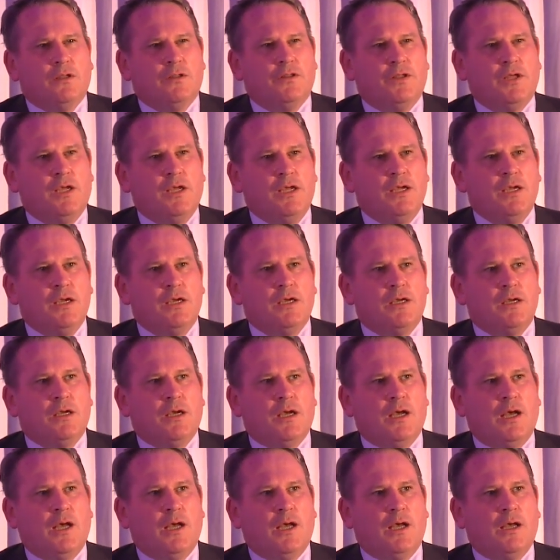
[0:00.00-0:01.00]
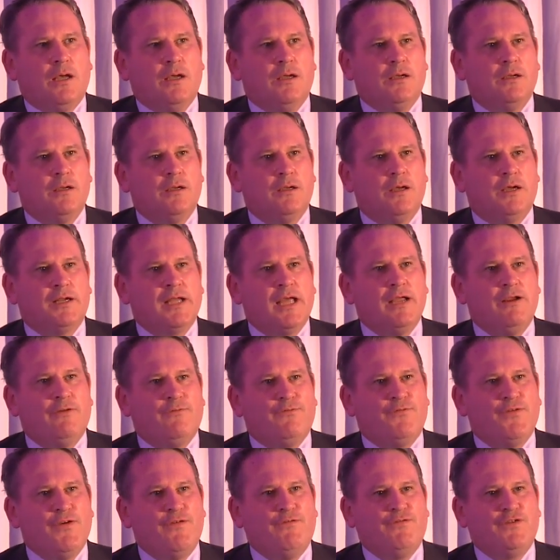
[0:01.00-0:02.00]
At
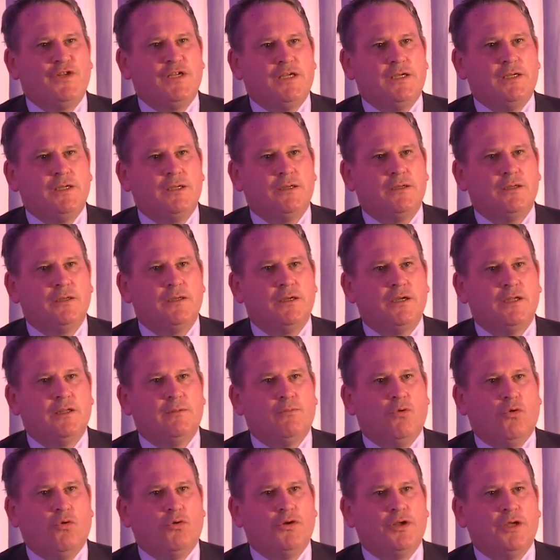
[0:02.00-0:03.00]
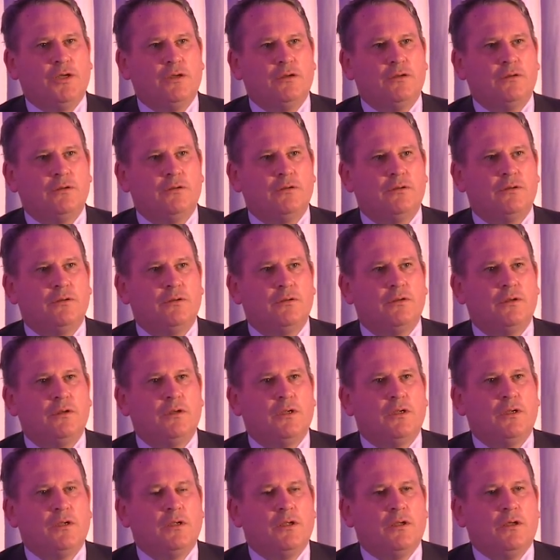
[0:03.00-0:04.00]
8:50 in the morning,
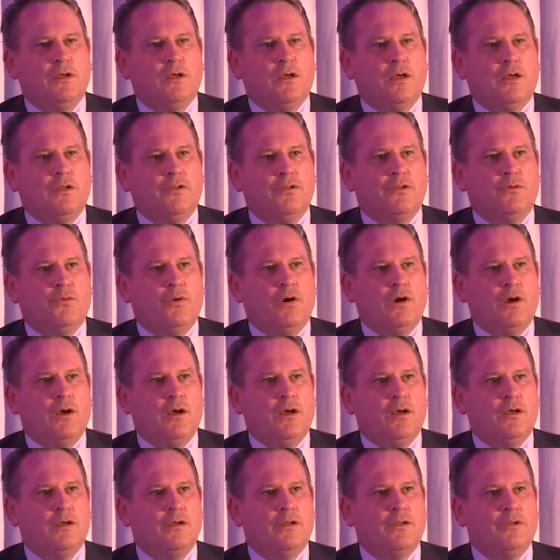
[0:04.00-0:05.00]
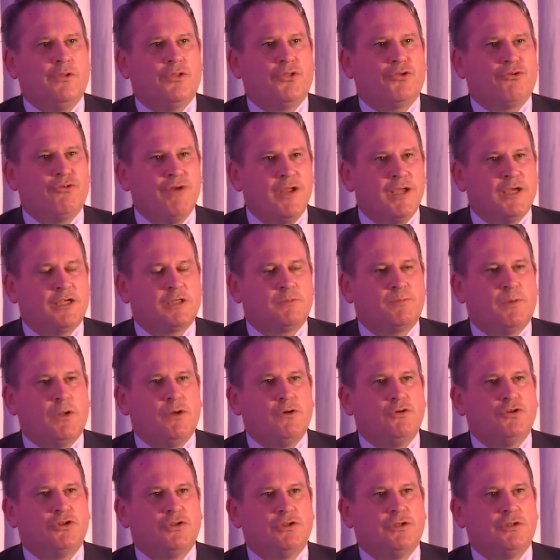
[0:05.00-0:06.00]
there were 3
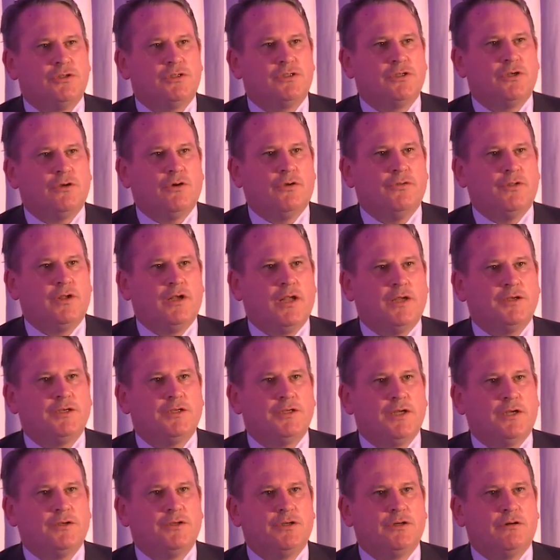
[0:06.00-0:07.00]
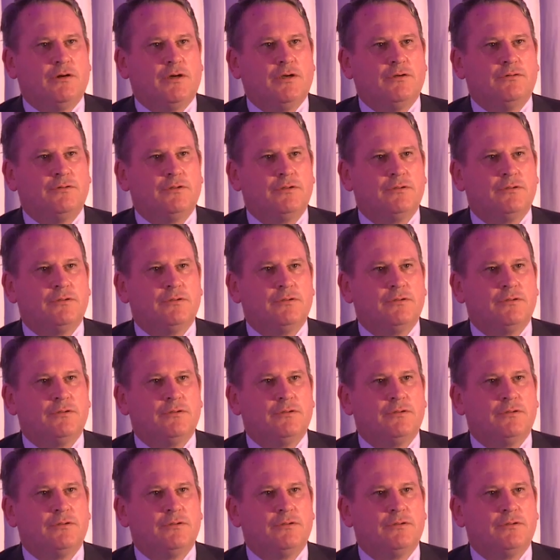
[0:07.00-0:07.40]
explosions on the London Underground.